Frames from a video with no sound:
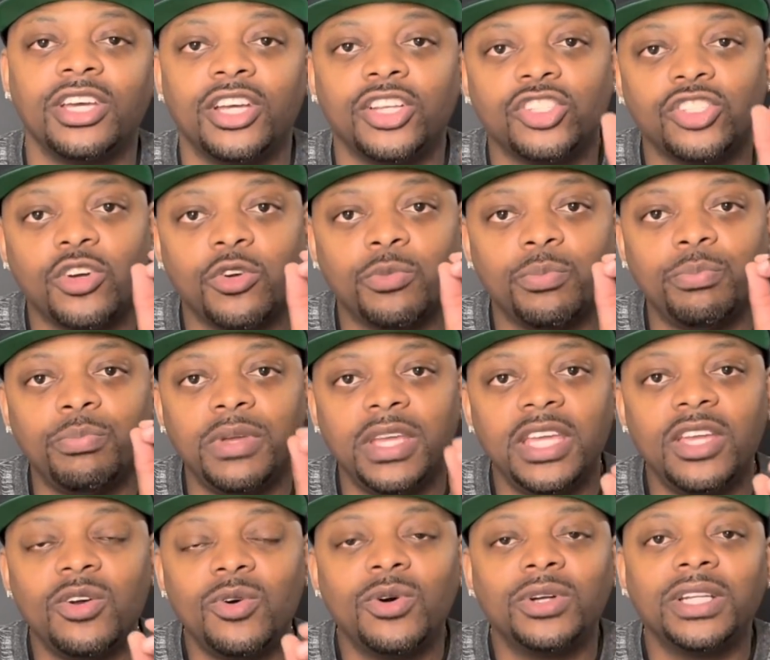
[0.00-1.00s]
So
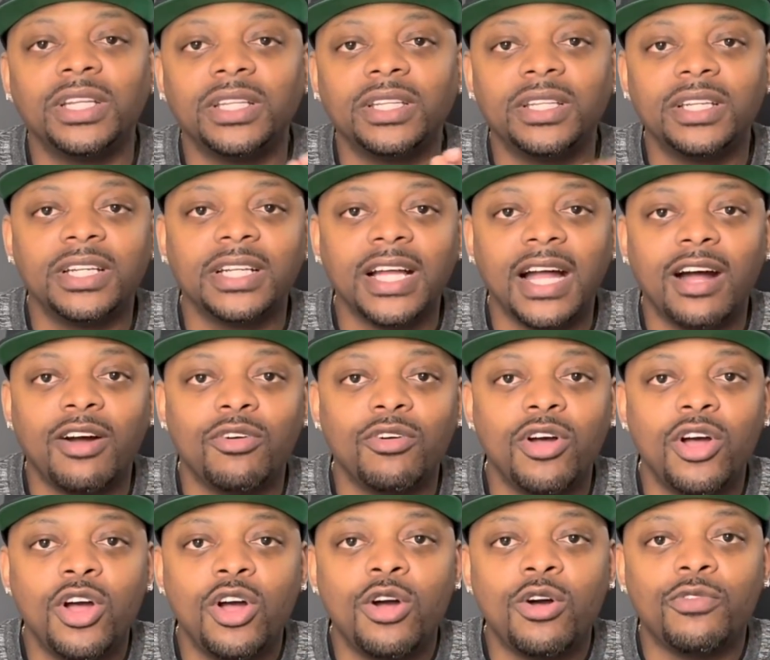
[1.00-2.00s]
be on the lookout
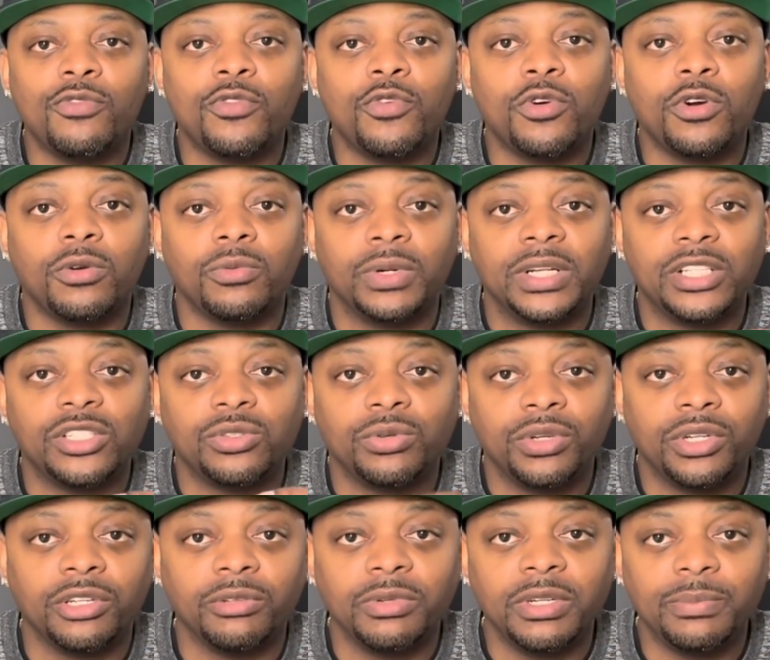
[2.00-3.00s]
for when
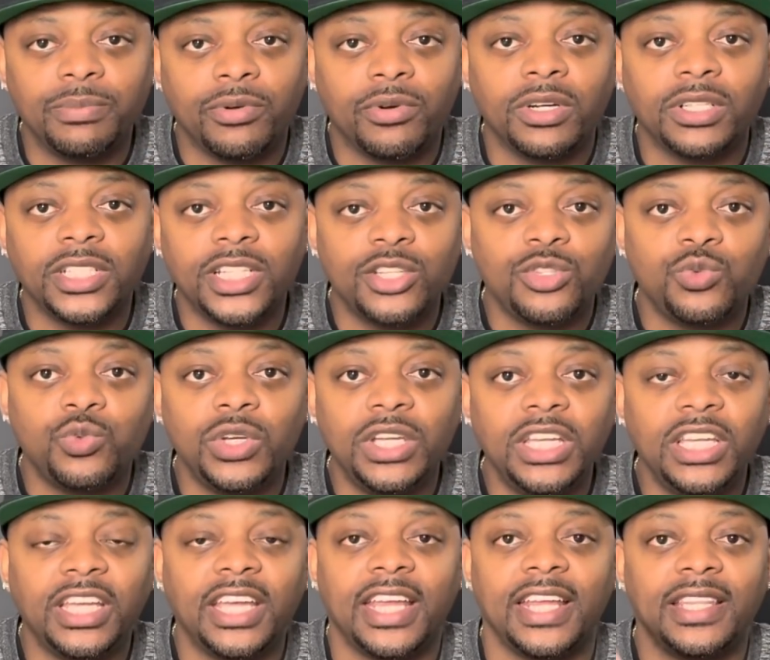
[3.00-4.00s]
Twitter report this
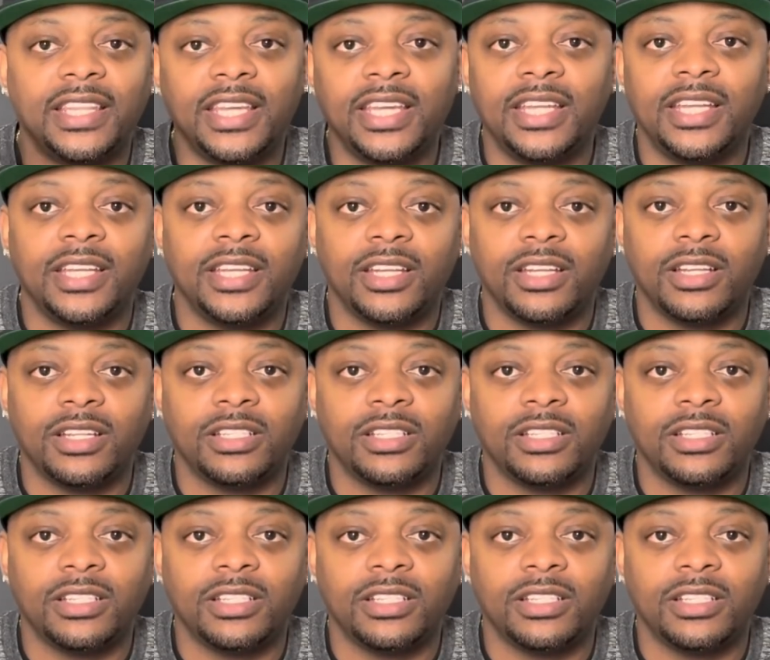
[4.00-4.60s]
week and then